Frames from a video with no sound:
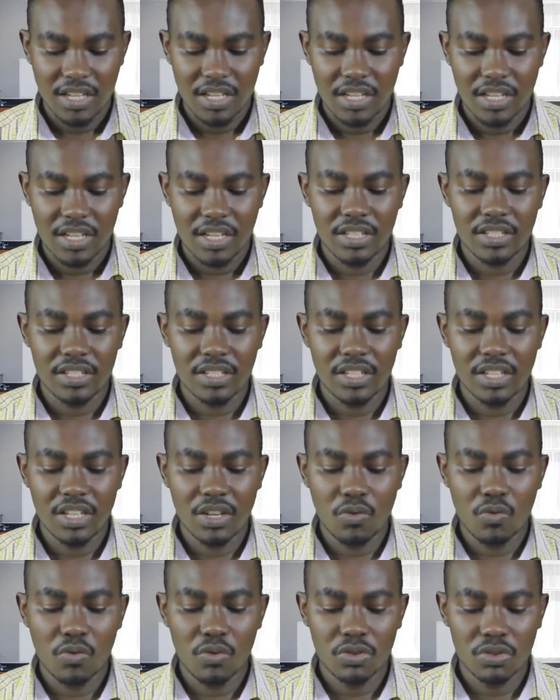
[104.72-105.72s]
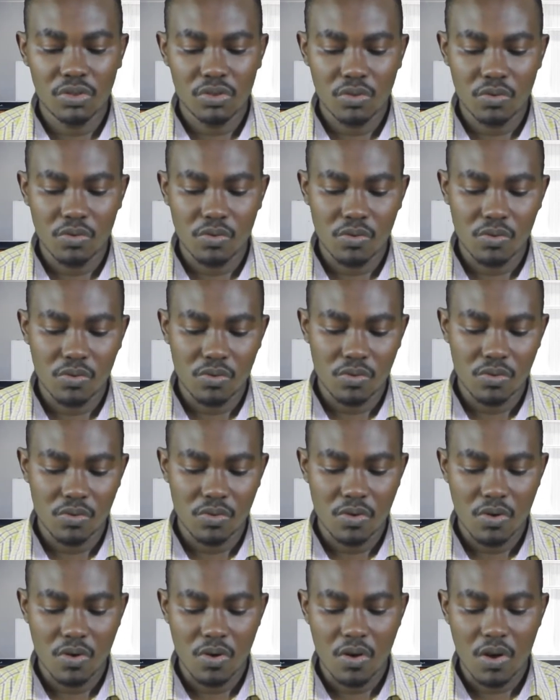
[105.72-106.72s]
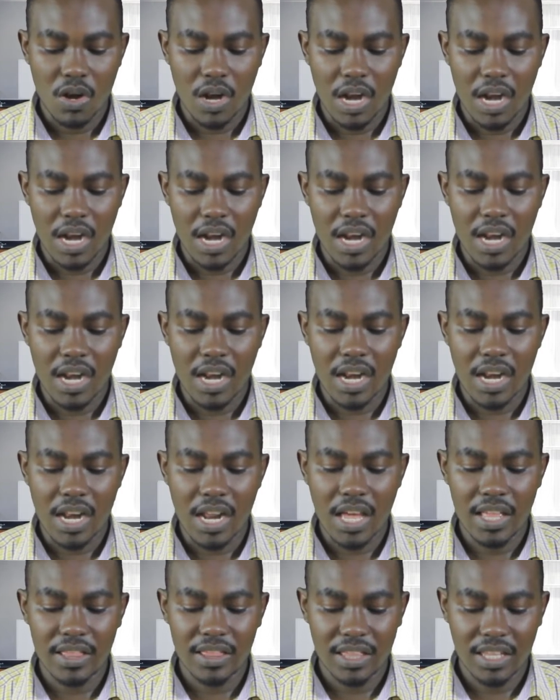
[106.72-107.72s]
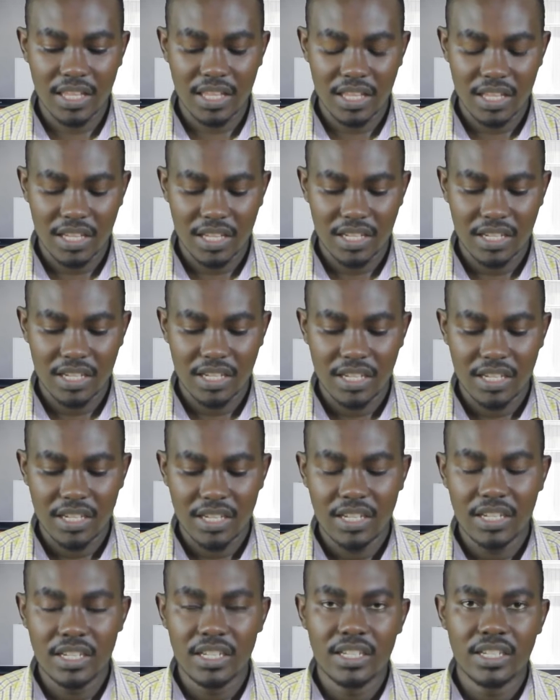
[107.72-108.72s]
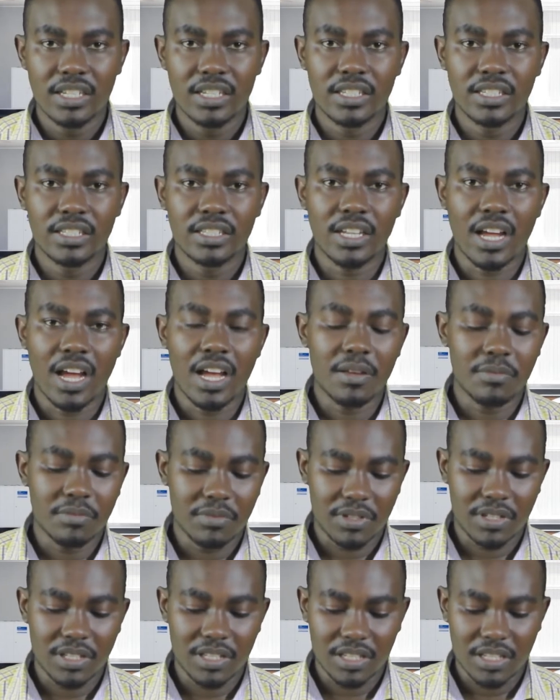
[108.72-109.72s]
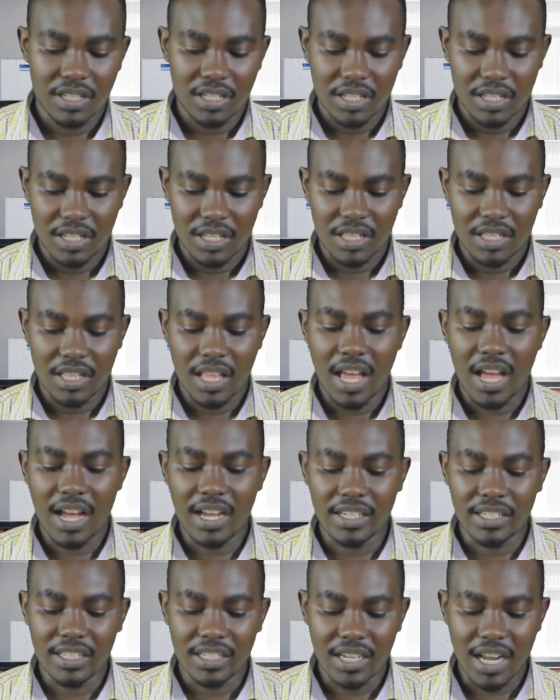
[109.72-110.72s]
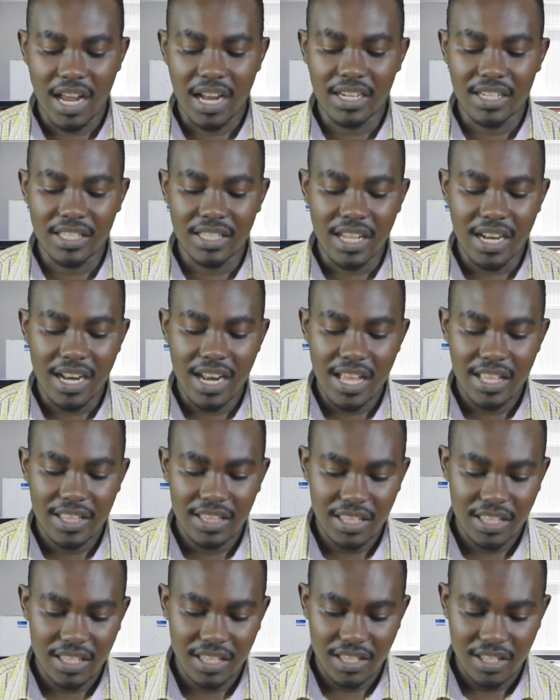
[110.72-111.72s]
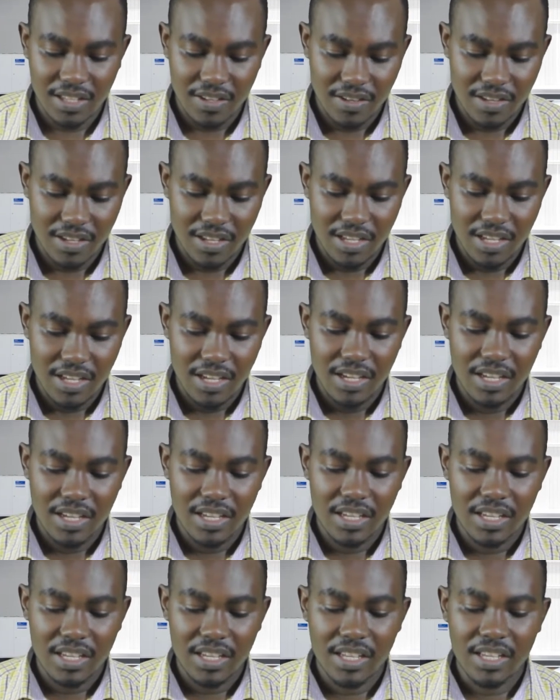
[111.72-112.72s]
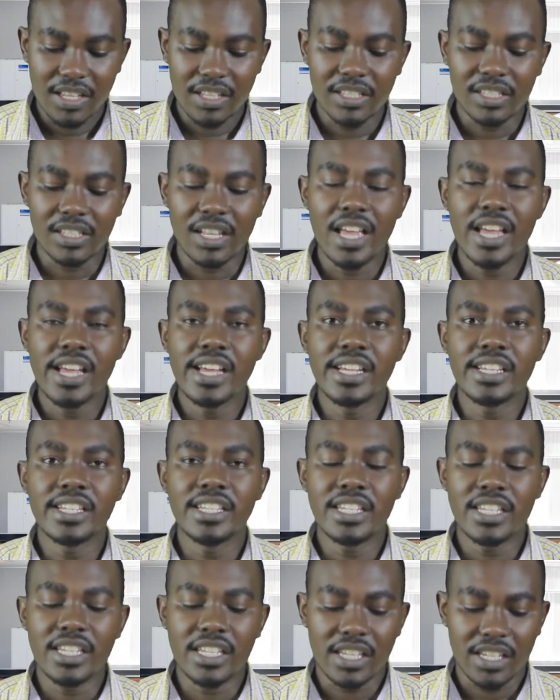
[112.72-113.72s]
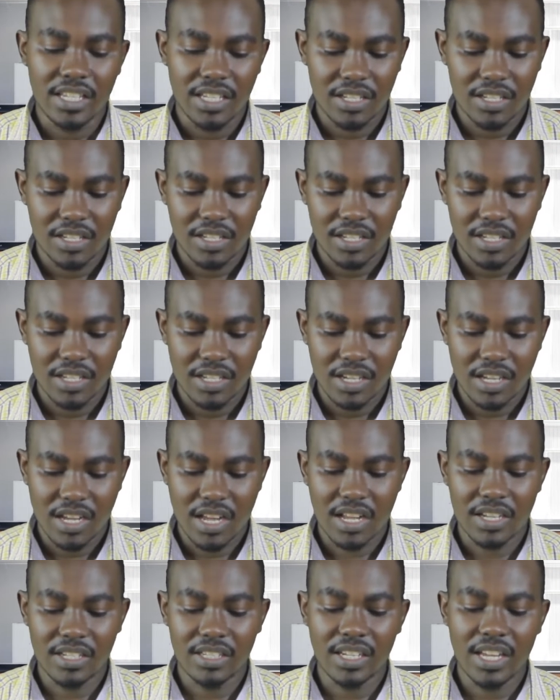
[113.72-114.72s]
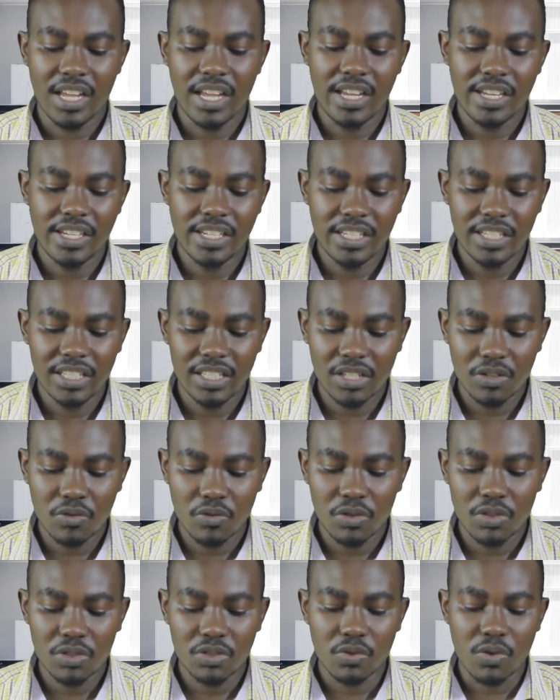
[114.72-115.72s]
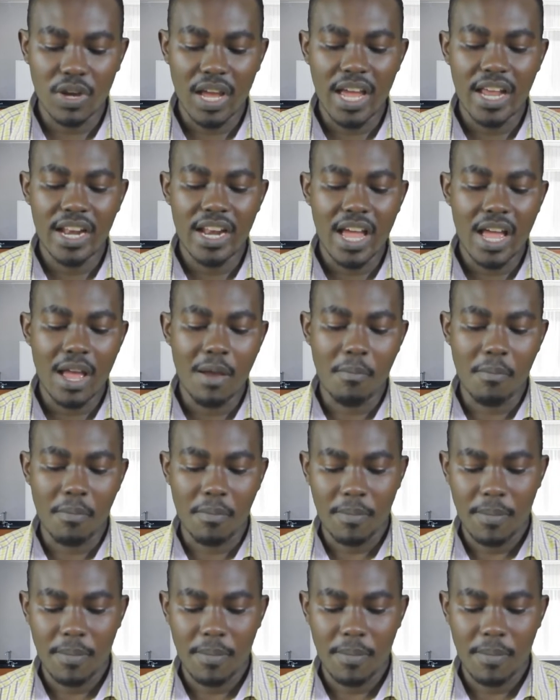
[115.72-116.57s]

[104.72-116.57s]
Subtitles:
is equals to length times the height, and the length is AD, and AD is equals to NM,